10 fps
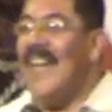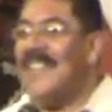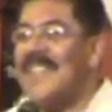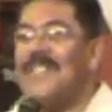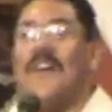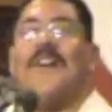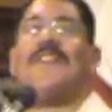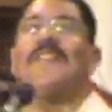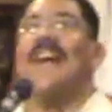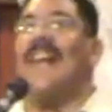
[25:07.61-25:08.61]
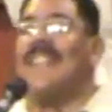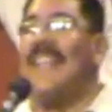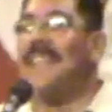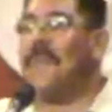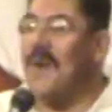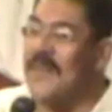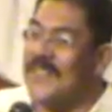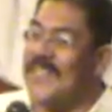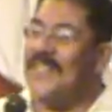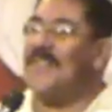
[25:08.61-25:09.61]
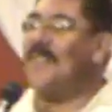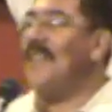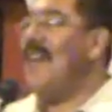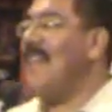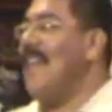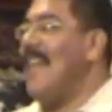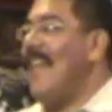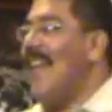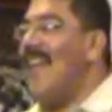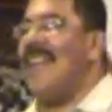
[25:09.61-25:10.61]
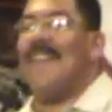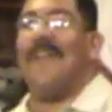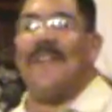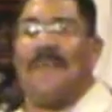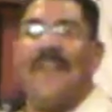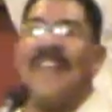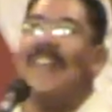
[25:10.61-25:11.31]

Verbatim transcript: Let the church of God say his mercy endures forever. Let you with me?